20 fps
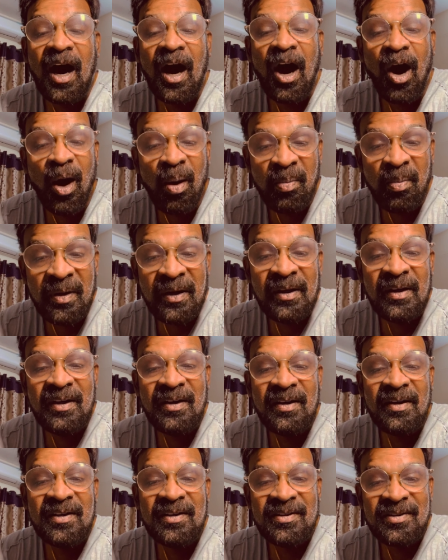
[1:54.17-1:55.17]
How
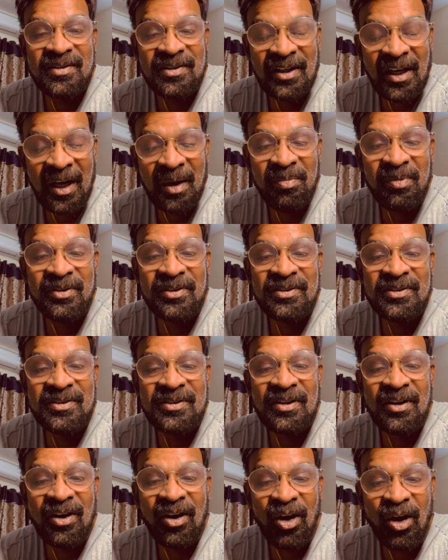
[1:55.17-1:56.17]
many
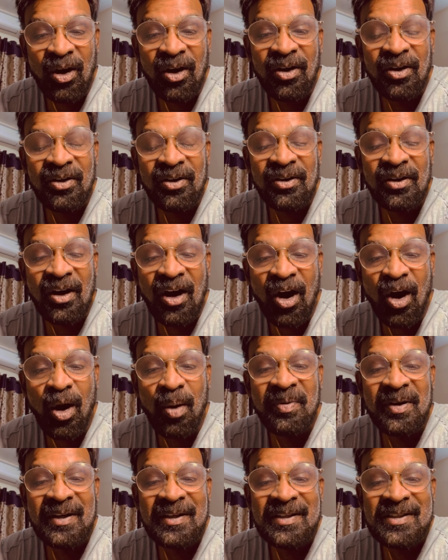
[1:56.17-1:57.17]
cybers or how
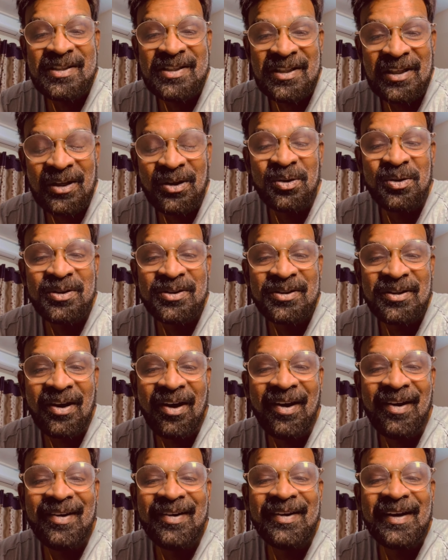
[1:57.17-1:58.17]
many zeros
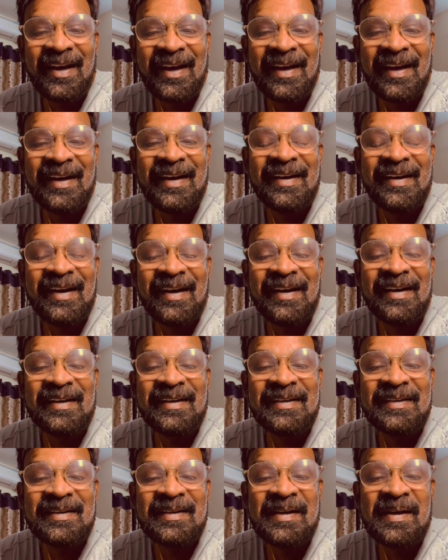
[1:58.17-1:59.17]
are in a